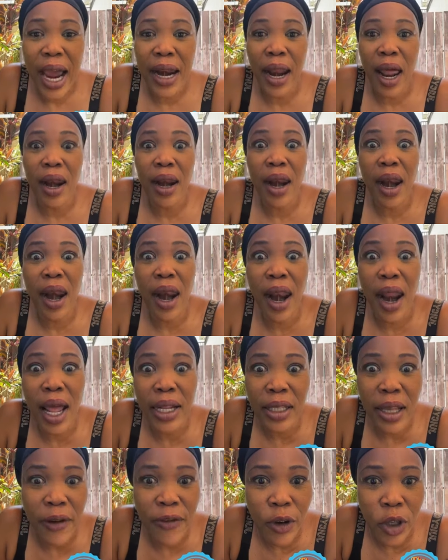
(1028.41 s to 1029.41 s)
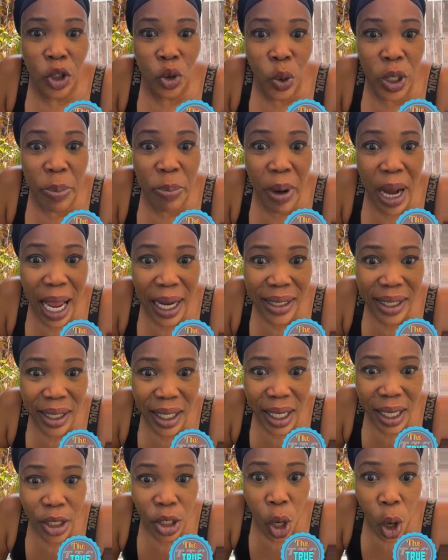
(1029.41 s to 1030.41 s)
and a lot of us with black
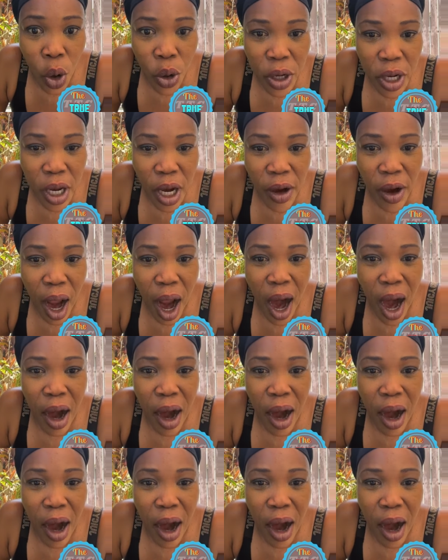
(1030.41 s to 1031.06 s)
skin down here